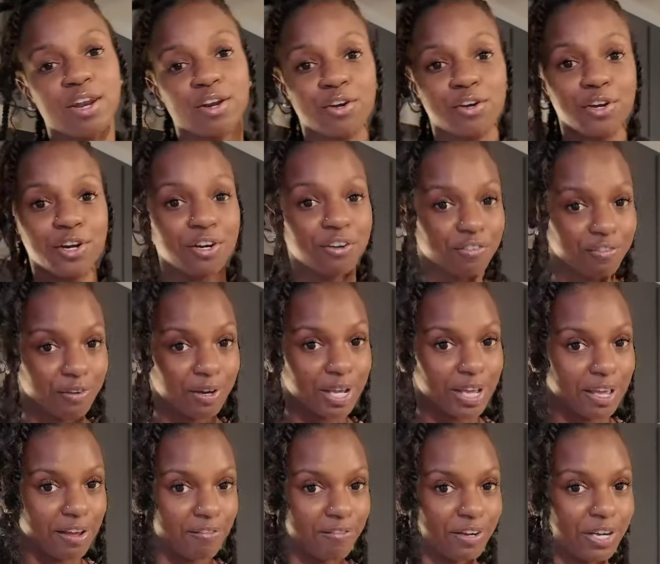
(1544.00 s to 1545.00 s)
had a
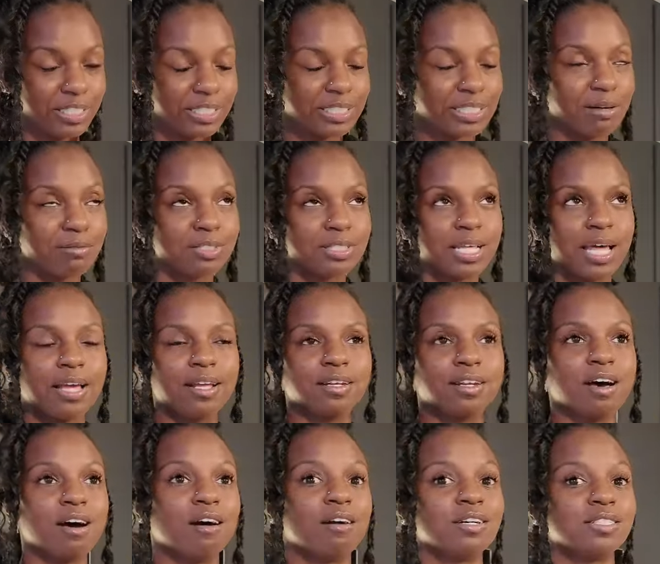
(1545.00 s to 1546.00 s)
girlfriend at first. And I was
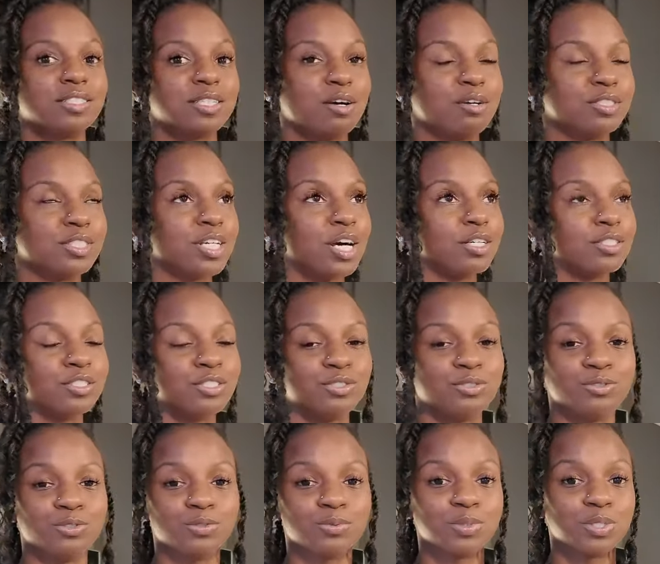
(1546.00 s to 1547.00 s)
like, nah, because I don't talk to
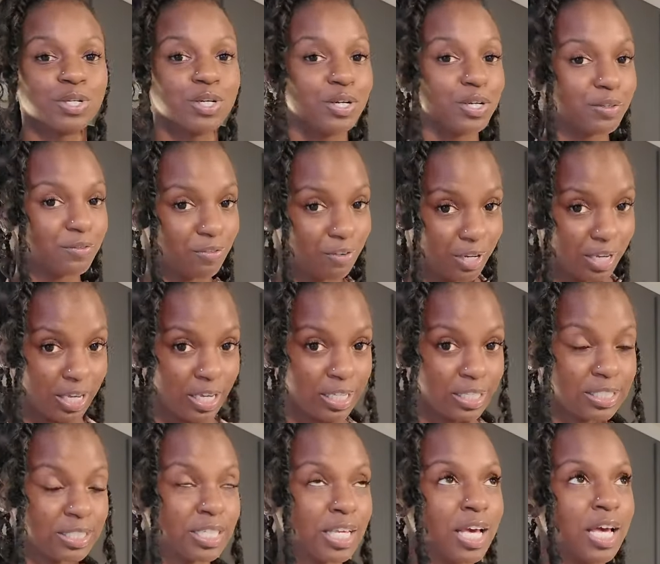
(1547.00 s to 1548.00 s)
dudes with
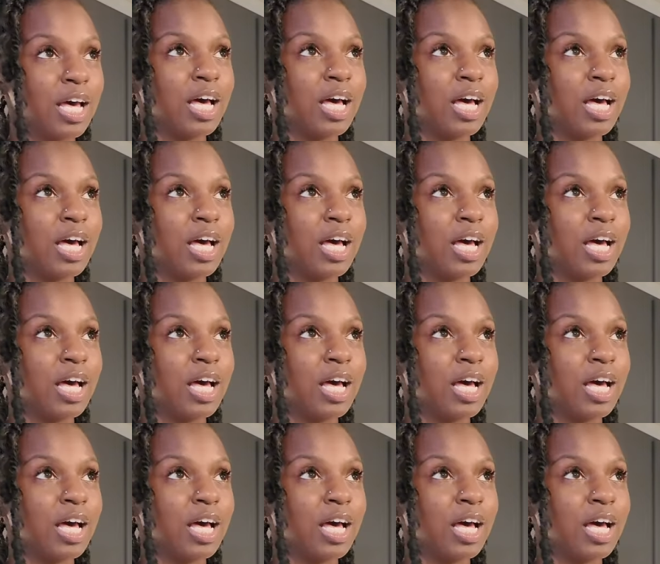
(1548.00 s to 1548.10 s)
girlfriends.